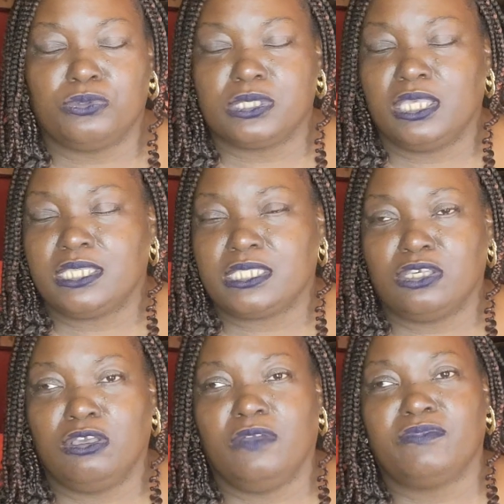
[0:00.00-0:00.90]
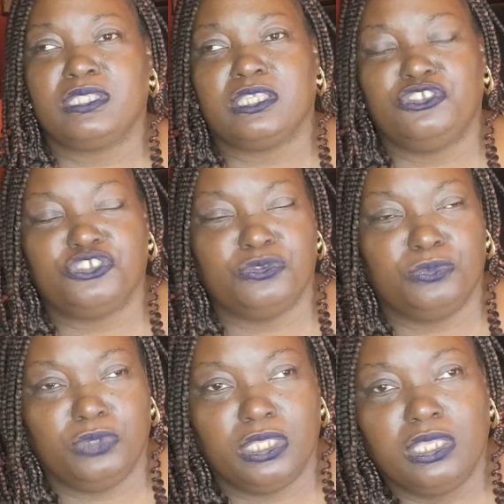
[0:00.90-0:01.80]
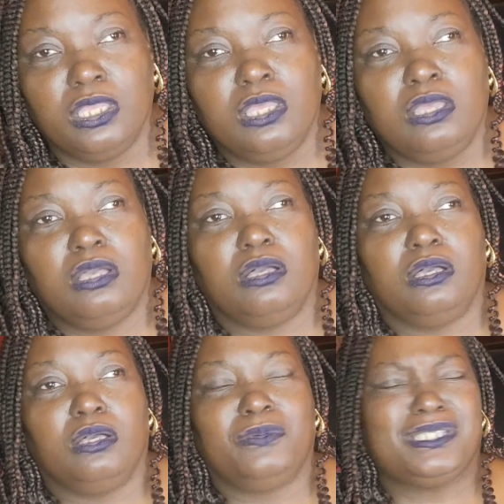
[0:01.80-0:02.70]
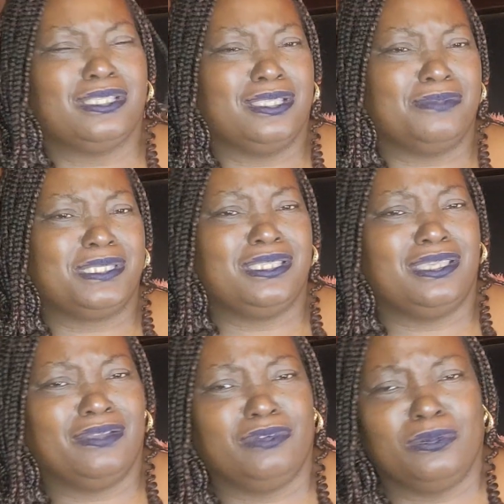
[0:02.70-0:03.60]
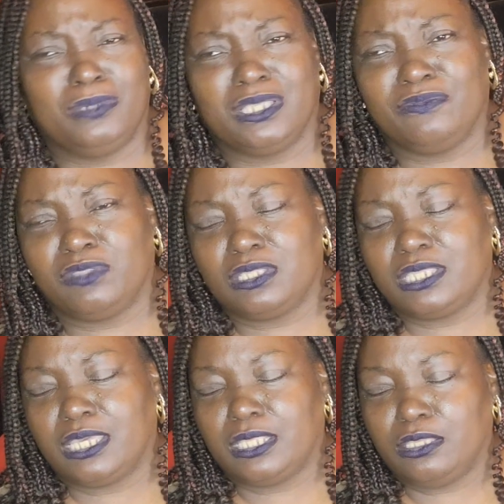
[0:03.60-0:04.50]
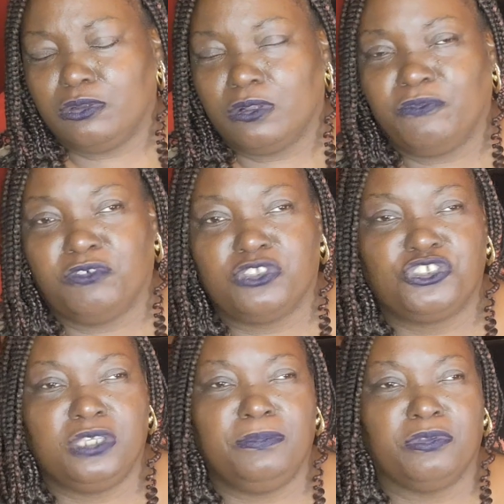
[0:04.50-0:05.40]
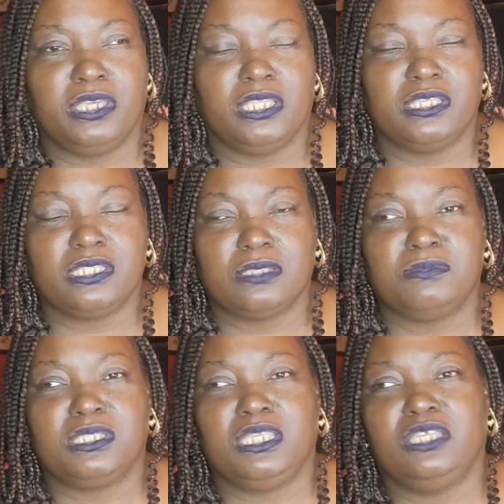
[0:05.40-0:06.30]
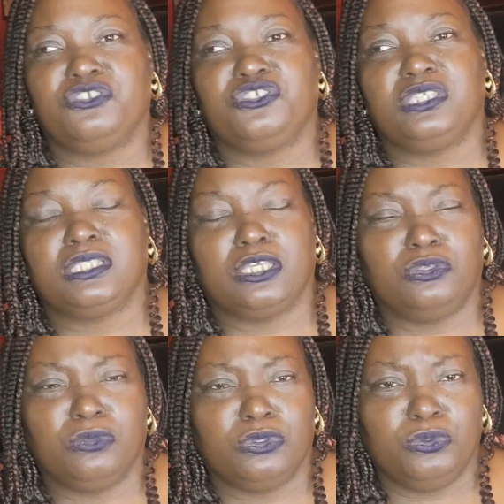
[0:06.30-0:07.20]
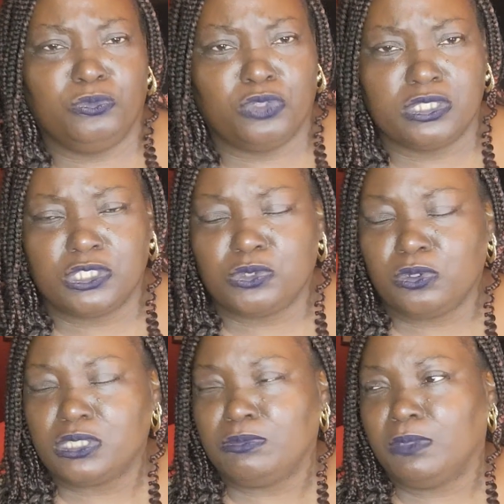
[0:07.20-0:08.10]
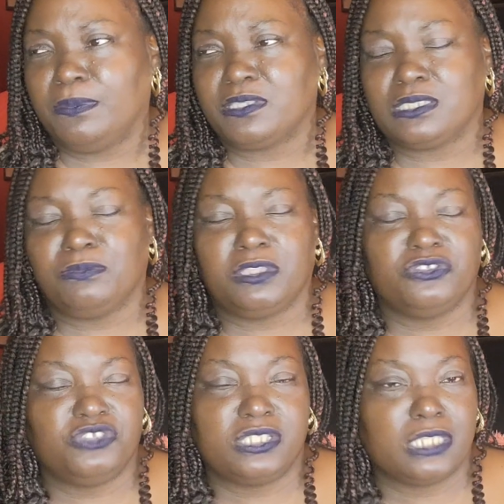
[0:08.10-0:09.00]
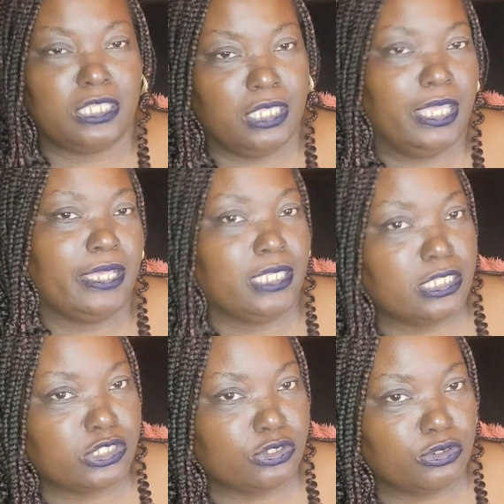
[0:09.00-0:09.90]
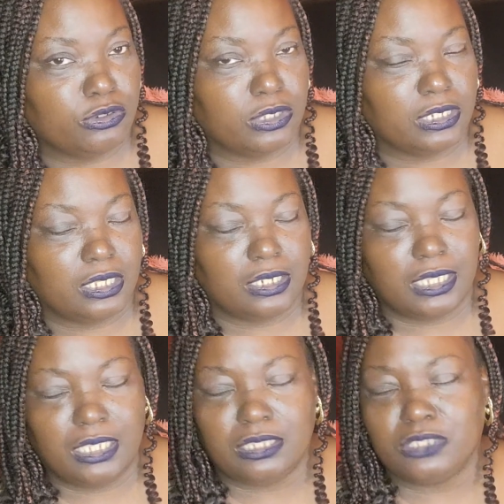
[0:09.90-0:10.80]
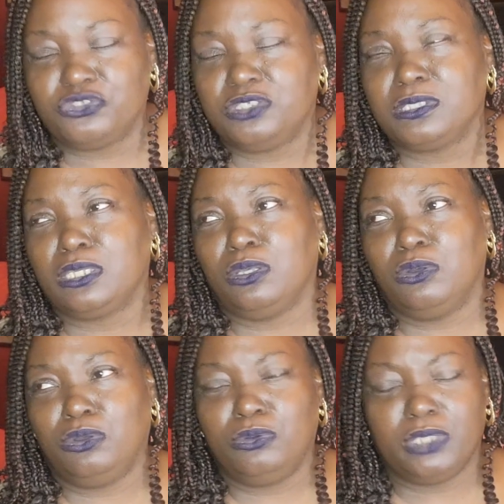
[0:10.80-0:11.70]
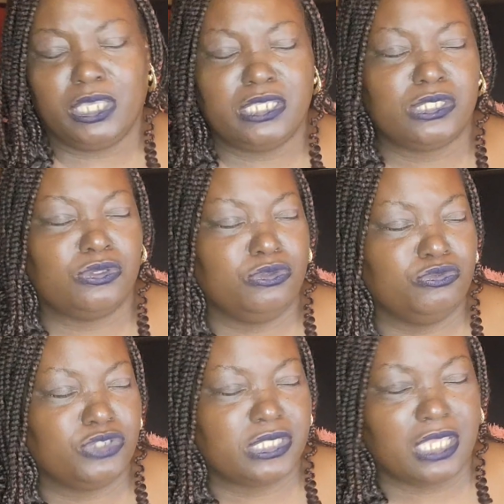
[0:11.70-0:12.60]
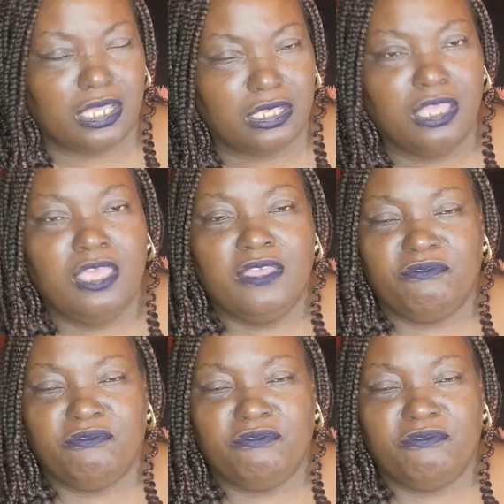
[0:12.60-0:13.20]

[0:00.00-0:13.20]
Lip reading: goes and has a conversation with what's her name, Tierra, whatever, the daddy girlfriend. She bringing in some tea and she's like, you know, you wanted to talk to me about something. She said, yeah, I kissed the girl and I liked it. She's like, oh, okay, so you just kind of